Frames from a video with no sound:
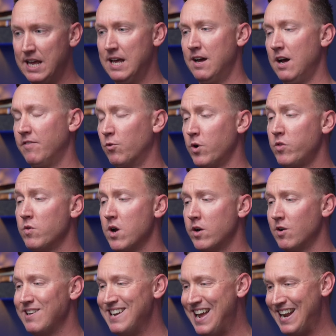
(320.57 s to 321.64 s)
uh,
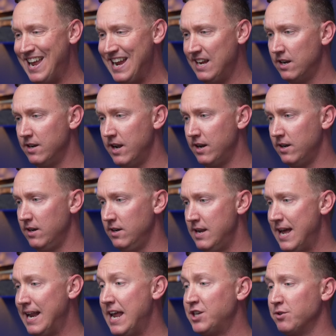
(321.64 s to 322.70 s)
4,300 net, net,
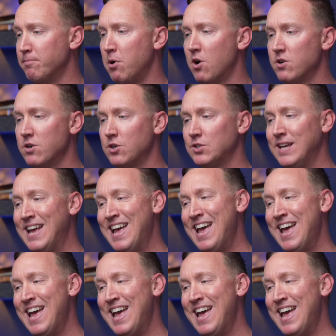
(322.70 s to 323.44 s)
net agent partners.